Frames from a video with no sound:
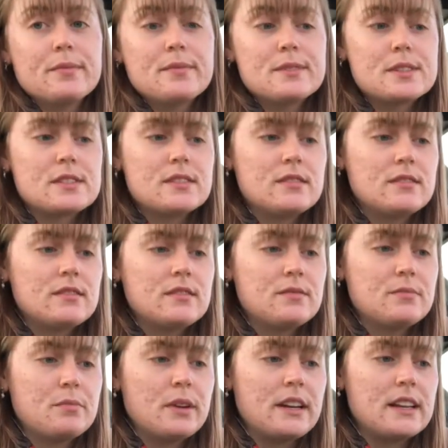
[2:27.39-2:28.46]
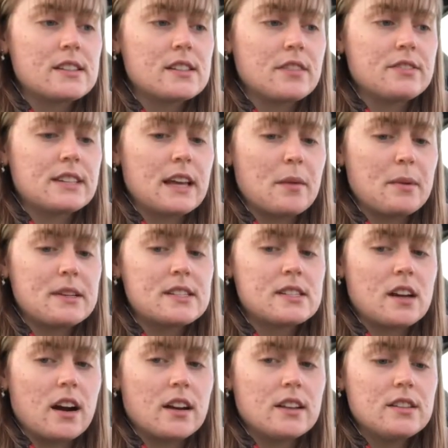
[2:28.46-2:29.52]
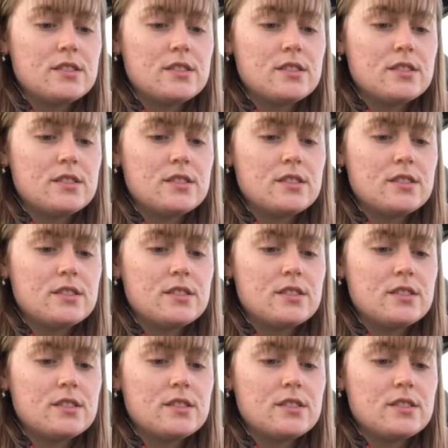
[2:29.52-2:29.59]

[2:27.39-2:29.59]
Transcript: just plenty of stuff to get me started.